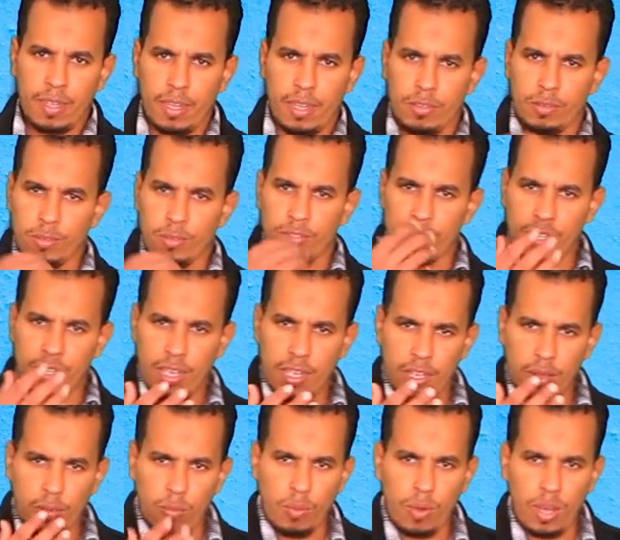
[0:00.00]
and to
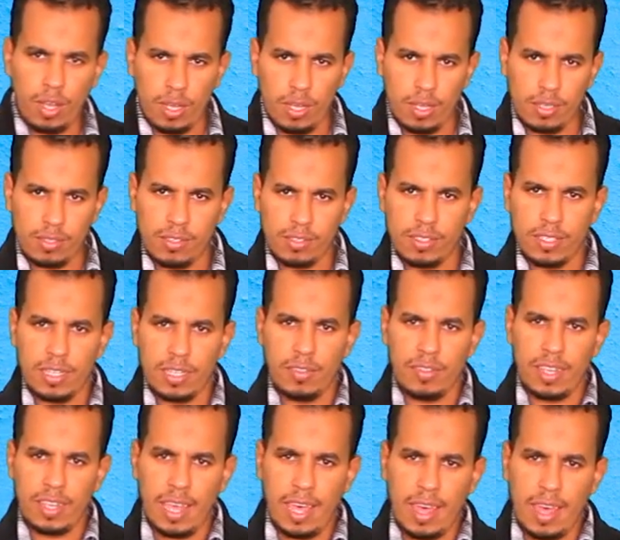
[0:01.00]
say words in
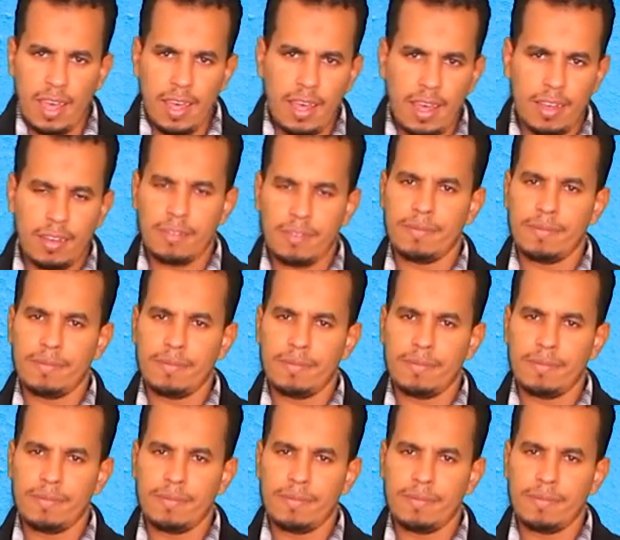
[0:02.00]
the air